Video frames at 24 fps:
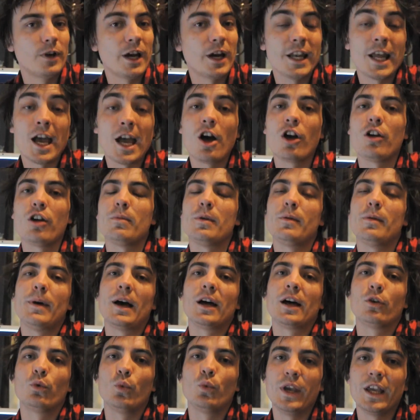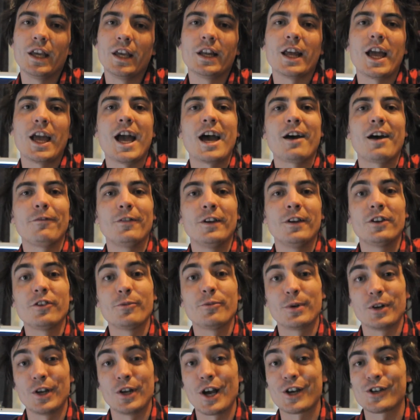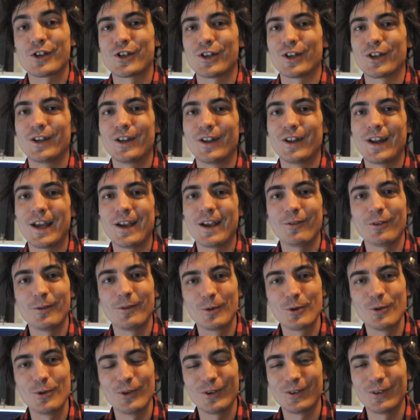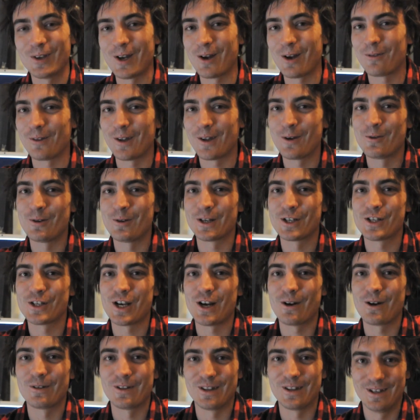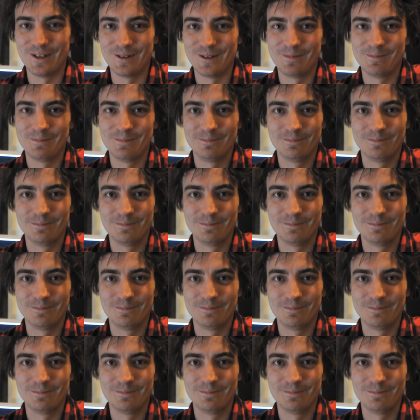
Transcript: Right now I'm about a week and a half into production, and I have some cool stuff that I want to share with you.